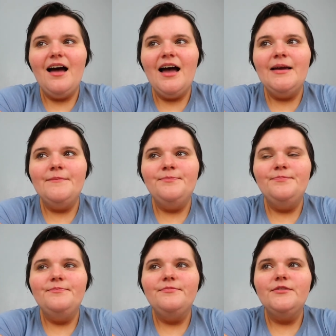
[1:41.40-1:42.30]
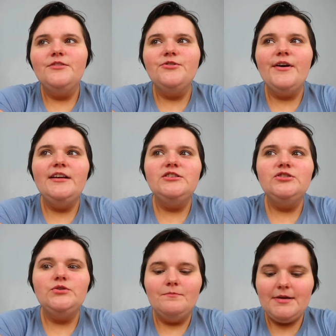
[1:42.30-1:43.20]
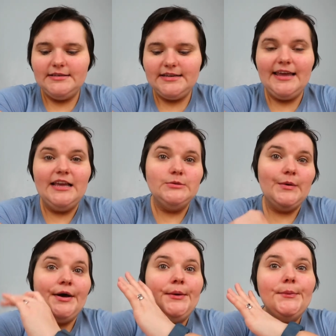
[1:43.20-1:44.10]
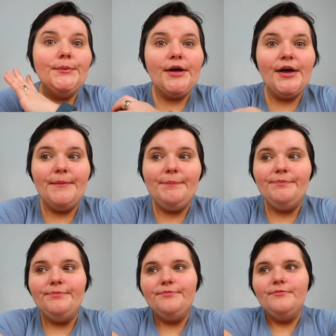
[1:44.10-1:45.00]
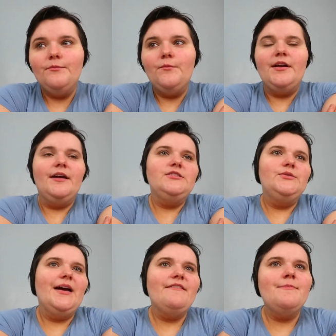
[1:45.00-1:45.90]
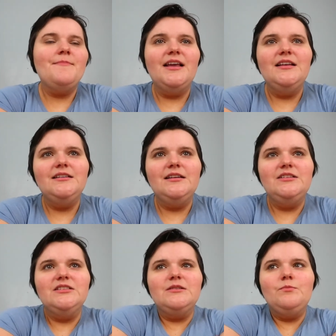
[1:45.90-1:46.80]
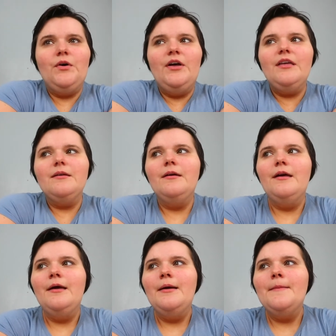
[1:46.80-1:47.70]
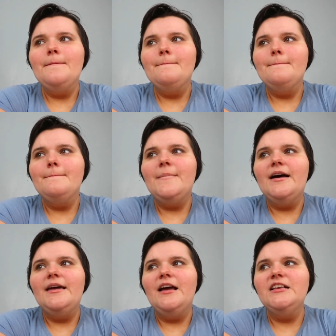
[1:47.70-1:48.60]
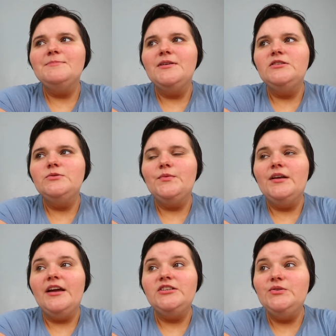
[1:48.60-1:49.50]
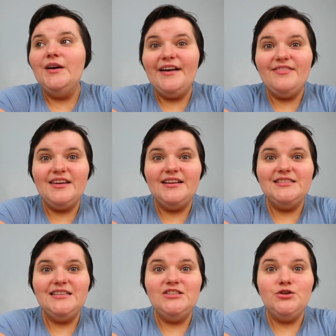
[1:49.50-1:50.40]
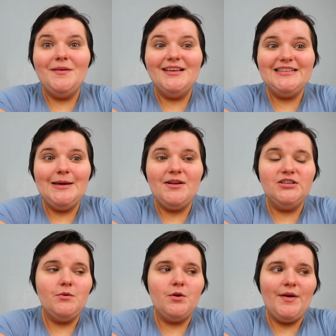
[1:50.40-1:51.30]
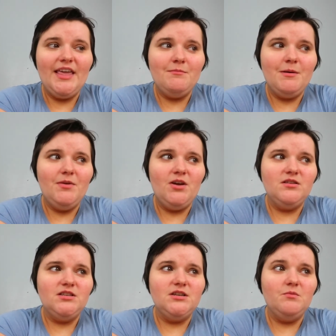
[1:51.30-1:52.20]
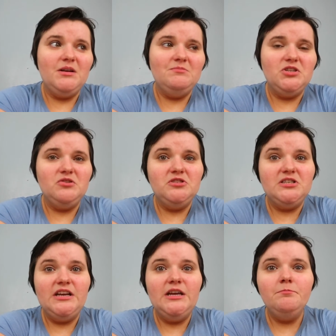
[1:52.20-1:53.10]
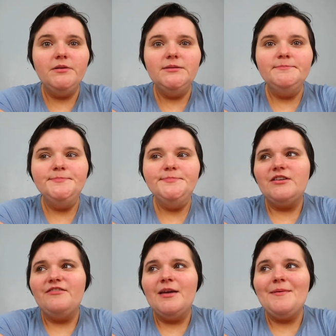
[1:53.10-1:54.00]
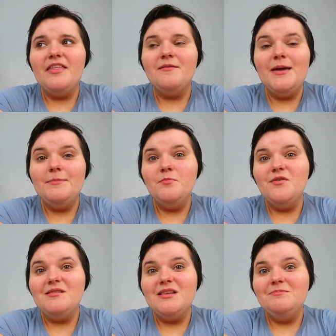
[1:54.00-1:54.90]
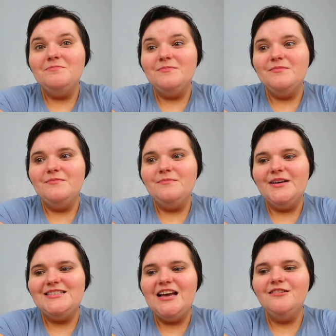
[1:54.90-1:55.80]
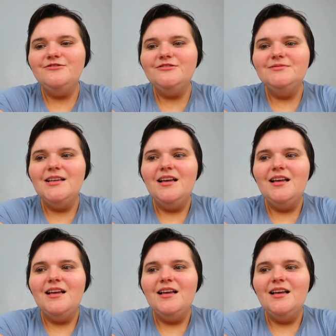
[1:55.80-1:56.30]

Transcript: I'm trying to meditate as well um, when I do have it, but it doesn't work. My husband, when I do have this, he's normally asleep and I don't want to wake him up because I don't want him to lose sleep, because I think about other people more than myself.